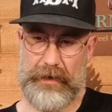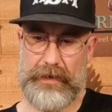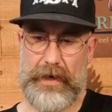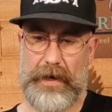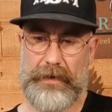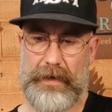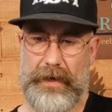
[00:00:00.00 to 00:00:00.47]
I
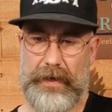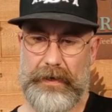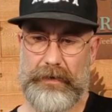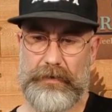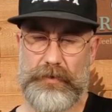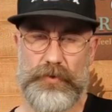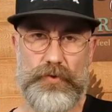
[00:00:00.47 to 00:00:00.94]
got
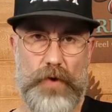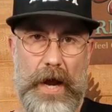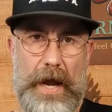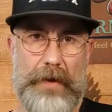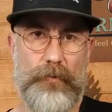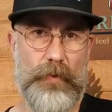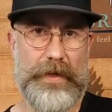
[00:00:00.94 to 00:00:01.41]
a
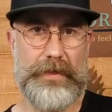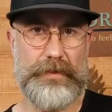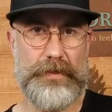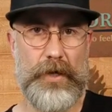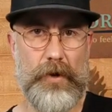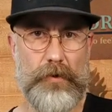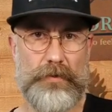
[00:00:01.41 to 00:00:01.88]
dry
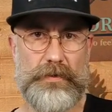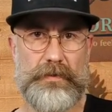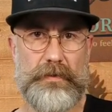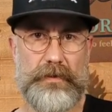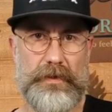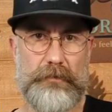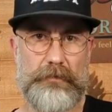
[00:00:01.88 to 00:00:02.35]
wheat
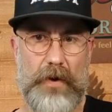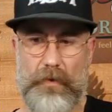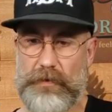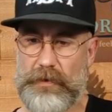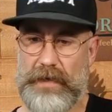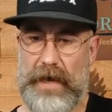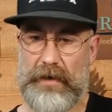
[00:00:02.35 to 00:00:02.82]
toast
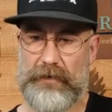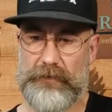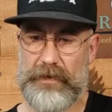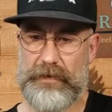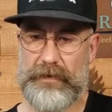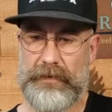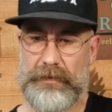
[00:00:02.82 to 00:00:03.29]
component
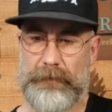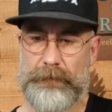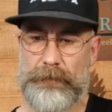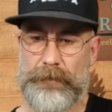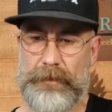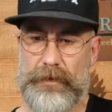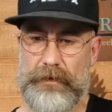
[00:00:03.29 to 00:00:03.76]
out of it
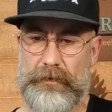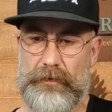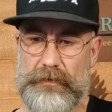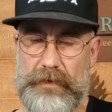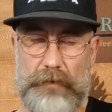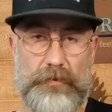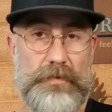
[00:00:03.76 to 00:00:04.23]

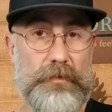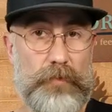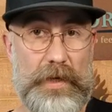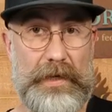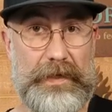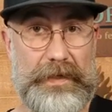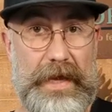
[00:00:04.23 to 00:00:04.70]
that
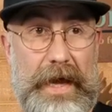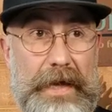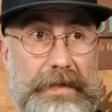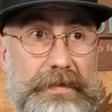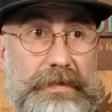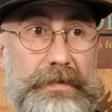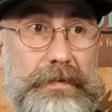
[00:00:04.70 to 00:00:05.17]
was really
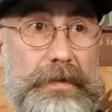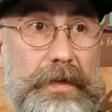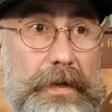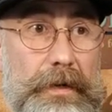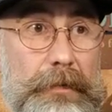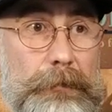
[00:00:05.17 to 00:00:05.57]
nice.